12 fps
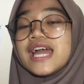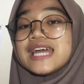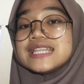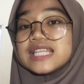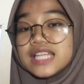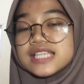
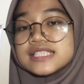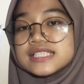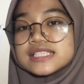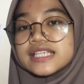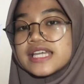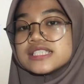And the
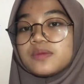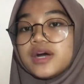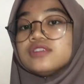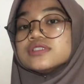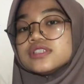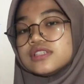last is
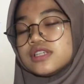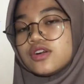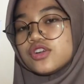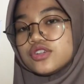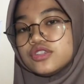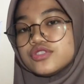about
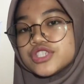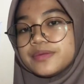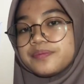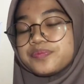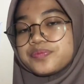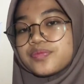conclusion.